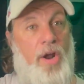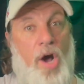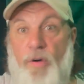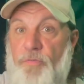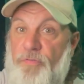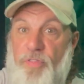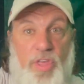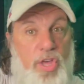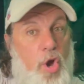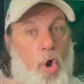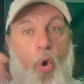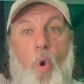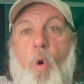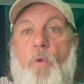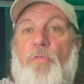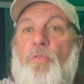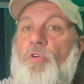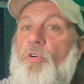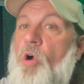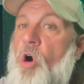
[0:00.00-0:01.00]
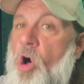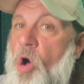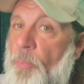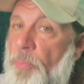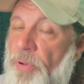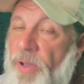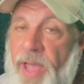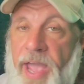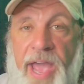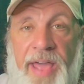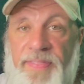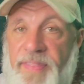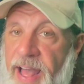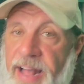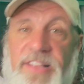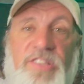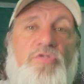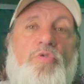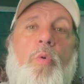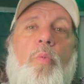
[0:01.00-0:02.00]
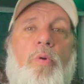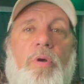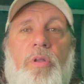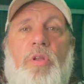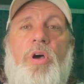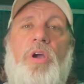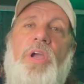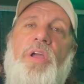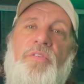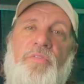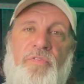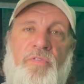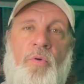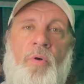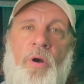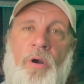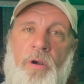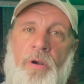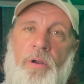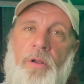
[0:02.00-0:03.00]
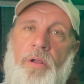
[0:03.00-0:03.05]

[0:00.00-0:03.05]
of the overall plan. That's what we're looking for.